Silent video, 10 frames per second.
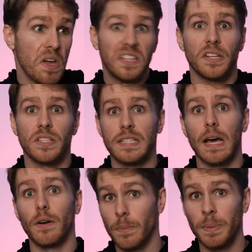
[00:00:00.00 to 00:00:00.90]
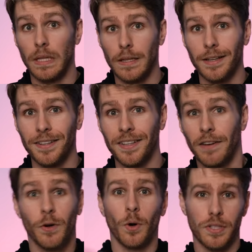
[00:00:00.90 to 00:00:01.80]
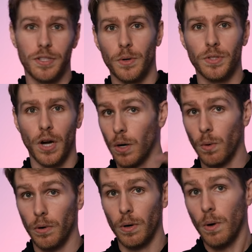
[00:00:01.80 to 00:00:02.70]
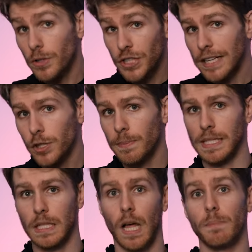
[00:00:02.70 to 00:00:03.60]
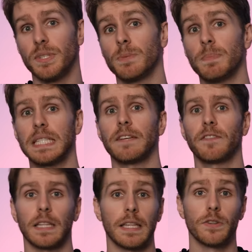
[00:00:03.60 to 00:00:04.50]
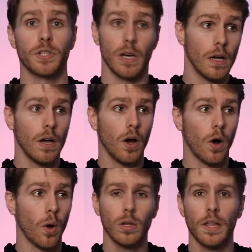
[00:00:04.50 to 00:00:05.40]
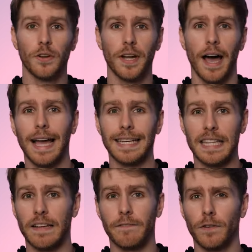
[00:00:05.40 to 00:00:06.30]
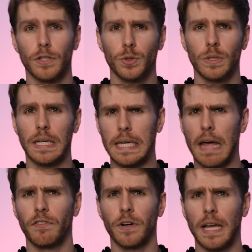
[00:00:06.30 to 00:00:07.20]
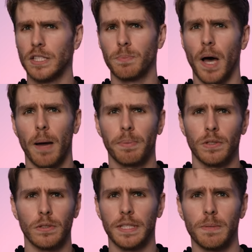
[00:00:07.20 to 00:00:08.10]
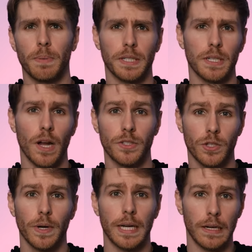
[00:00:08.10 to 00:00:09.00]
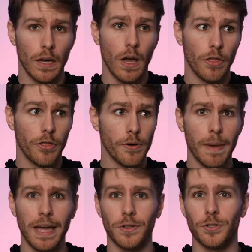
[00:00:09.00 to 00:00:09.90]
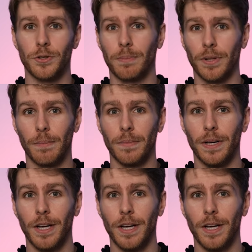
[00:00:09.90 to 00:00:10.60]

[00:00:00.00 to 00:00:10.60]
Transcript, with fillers: it doesn't sound appealing. Of course, those are quote unquote gentlemen's clubs specifically. There's a whole other kind that virtually never gets popularly depicted on screen the male strip club.